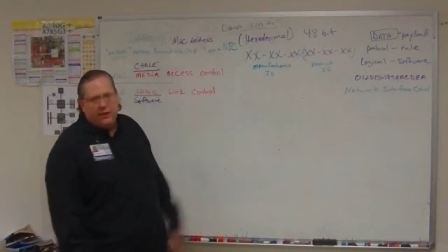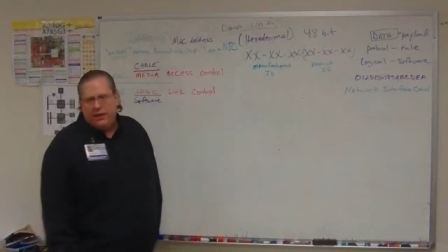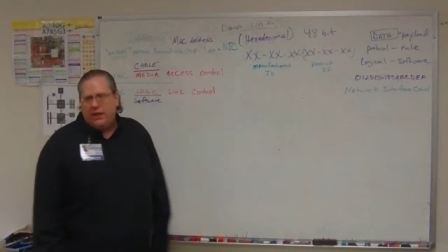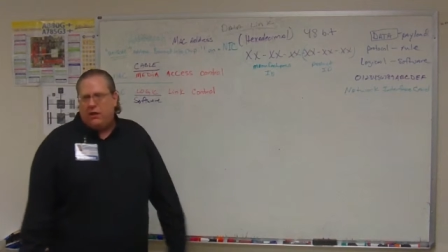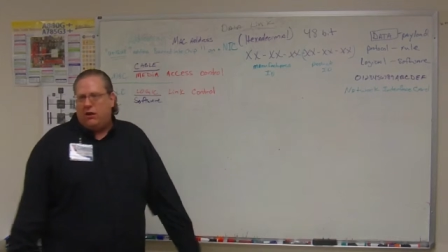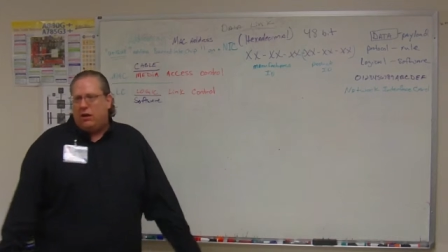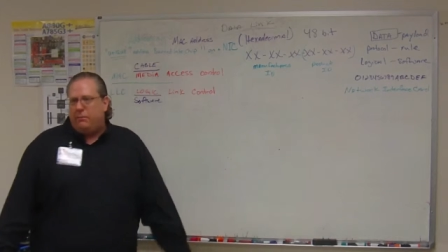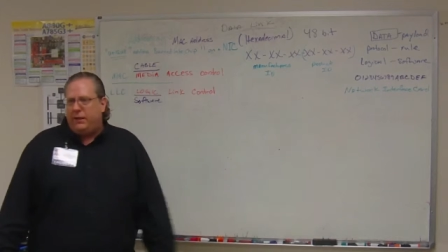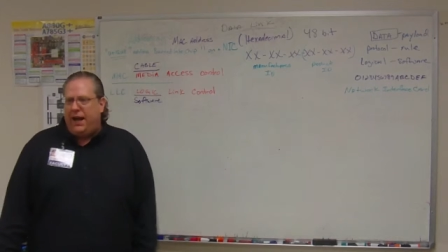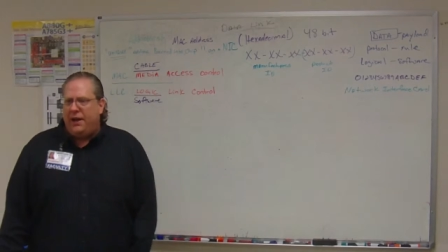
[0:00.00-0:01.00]
on a NIC
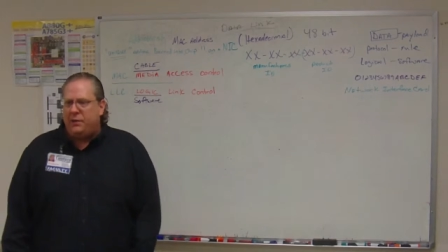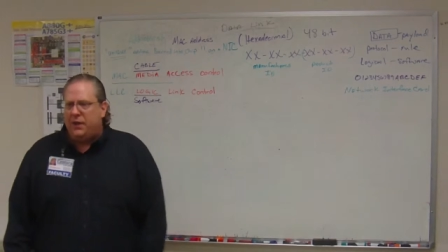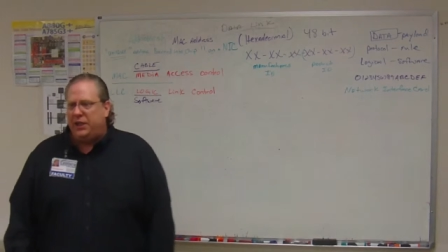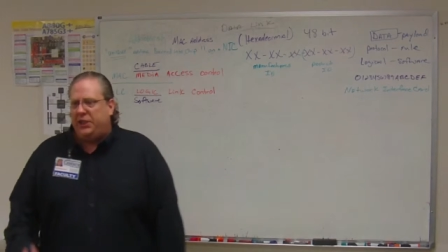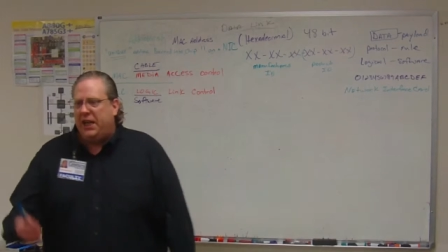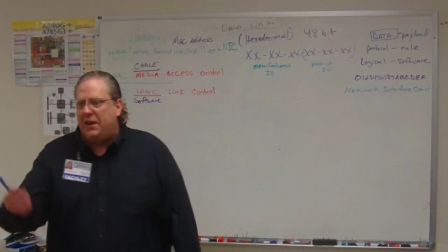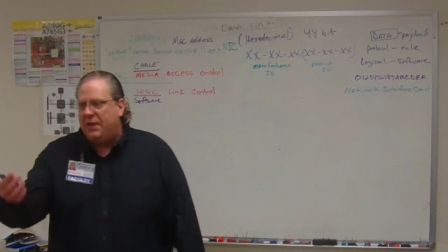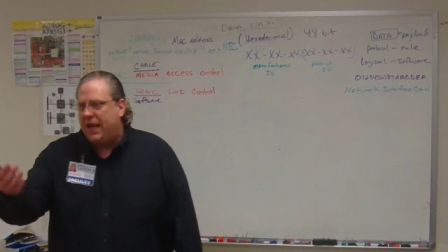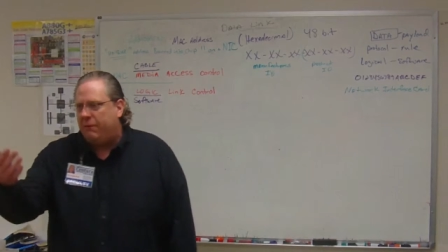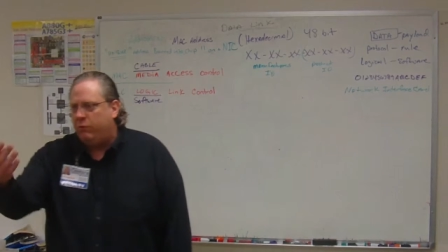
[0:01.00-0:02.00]
card, but how do I share
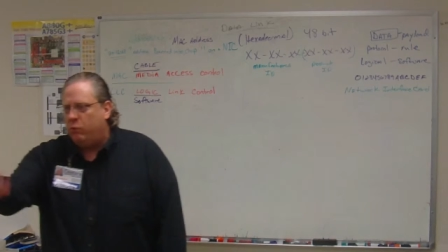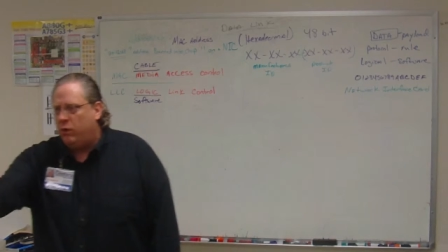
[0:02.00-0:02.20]
that from